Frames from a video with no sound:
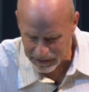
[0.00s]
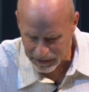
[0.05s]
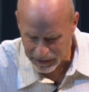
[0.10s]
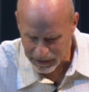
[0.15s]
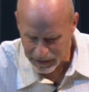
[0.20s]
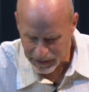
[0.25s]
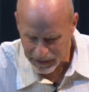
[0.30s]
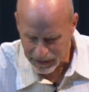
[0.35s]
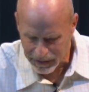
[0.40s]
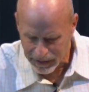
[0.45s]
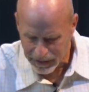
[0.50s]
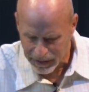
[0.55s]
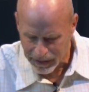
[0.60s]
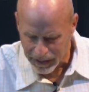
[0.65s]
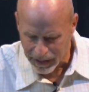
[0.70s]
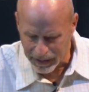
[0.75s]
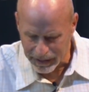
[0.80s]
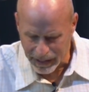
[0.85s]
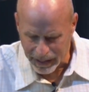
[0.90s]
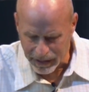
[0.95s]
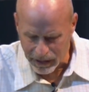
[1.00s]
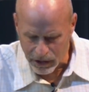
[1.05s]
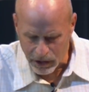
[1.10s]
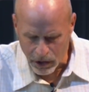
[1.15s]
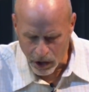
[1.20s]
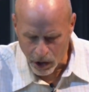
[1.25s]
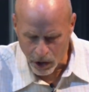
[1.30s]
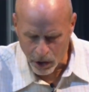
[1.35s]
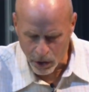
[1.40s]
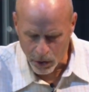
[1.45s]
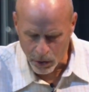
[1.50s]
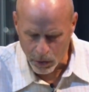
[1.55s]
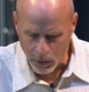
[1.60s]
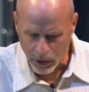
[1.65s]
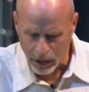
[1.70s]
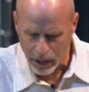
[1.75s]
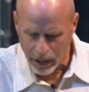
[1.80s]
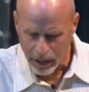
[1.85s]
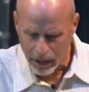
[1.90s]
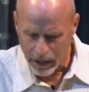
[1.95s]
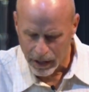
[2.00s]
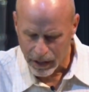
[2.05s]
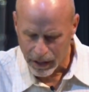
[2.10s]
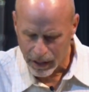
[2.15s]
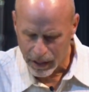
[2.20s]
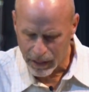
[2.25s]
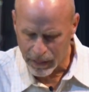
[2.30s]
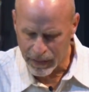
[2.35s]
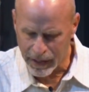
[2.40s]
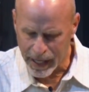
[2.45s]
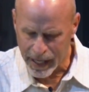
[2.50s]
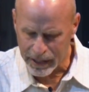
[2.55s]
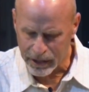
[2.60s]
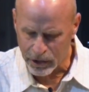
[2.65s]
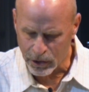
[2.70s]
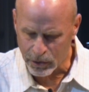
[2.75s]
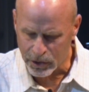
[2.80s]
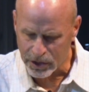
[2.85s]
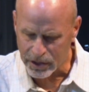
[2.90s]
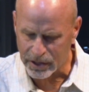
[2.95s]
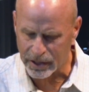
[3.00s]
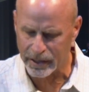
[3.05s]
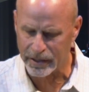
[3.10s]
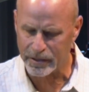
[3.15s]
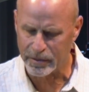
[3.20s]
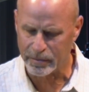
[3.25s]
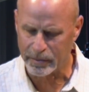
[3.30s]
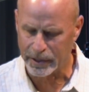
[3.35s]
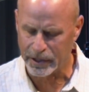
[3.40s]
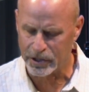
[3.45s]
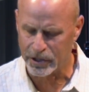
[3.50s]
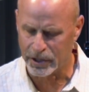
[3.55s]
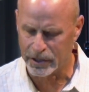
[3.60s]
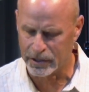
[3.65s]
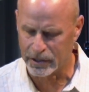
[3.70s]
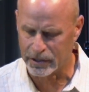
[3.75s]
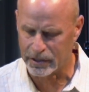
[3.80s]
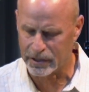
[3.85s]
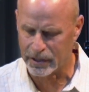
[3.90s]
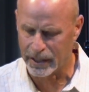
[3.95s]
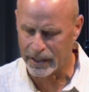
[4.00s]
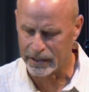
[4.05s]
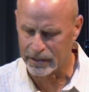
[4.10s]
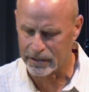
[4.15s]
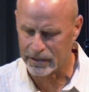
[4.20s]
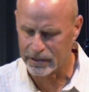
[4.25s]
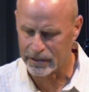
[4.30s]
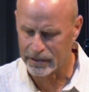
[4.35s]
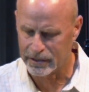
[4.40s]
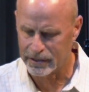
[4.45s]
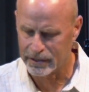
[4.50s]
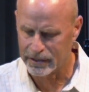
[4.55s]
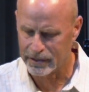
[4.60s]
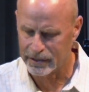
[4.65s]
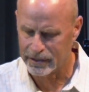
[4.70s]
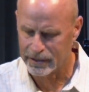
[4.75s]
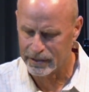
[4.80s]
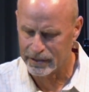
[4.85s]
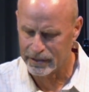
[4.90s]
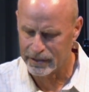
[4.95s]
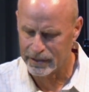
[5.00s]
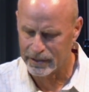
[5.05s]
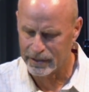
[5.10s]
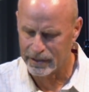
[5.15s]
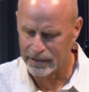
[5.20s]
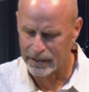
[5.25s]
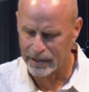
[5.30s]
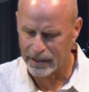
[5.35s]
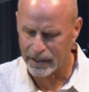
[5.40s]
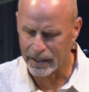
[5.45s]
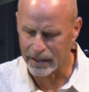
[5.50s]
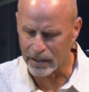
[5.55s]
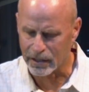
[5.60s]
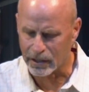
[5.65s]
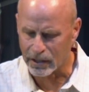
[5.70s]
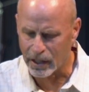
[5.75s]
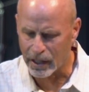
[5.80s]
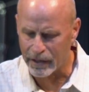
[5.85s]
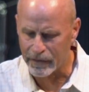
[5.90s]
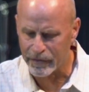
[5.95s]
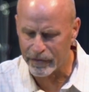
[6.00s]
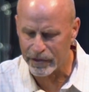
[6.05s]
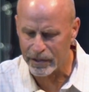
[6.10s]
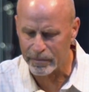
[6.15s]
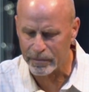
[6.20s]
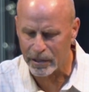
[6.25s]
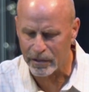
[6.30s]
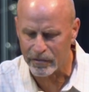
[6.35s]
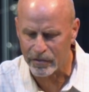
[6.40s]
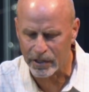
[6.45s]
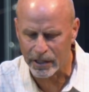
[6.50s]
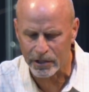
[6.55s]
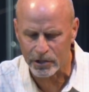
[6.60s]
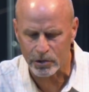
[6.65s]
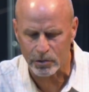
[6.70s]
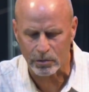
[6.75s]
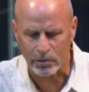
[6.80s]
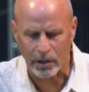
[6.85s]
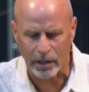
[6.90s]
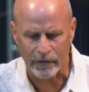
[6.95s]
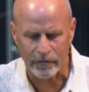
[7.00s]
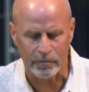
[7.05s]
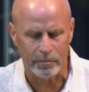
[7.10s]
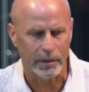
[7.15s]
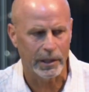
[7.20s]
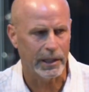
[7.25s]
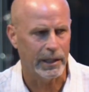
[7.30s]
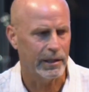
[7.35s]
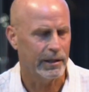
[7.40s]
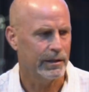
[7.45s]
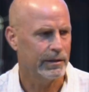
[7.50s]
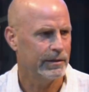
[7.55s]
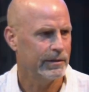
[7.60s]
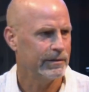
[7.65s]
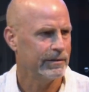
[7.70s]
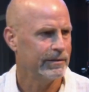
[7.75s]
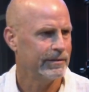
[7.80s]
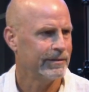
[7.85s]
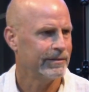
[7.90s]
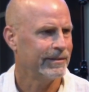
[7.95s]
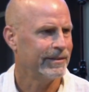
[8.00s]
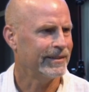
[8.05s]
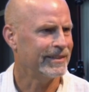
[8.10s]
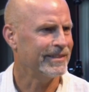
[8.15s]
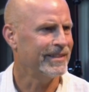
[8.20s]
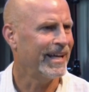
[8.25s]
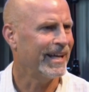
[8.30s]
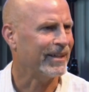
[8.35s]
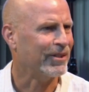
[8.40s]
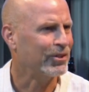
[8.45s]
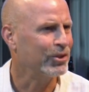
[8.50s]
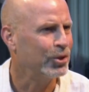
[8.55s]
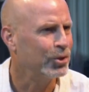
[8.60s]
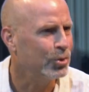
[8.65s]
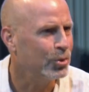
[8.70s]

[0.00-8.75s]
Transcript: it and they know that you sent me, Jesus says, and love them even as you love me. Isn't that